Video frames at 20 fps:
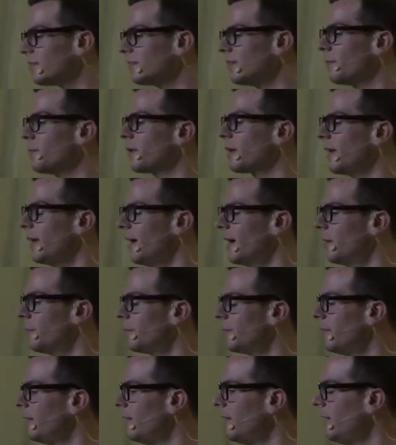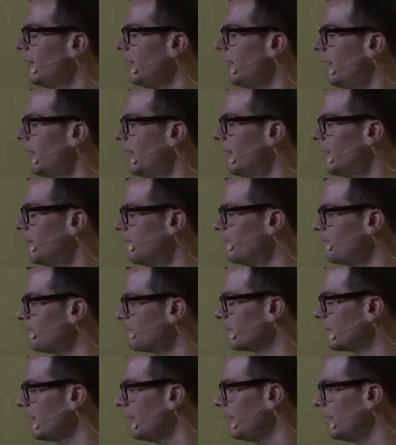summer camp
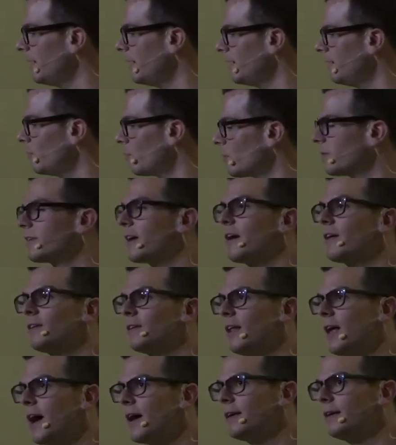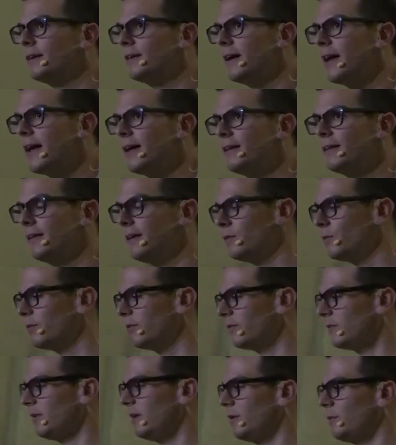in North Carolina, and it
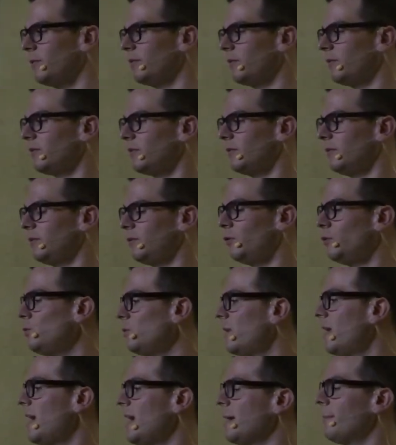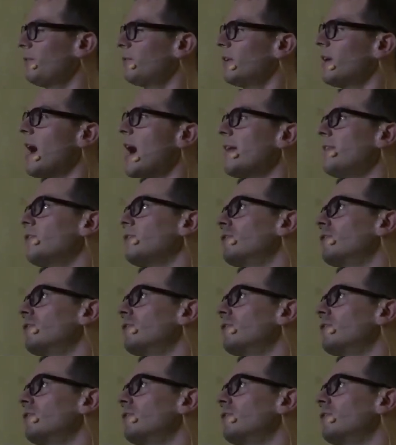was 2 camps on either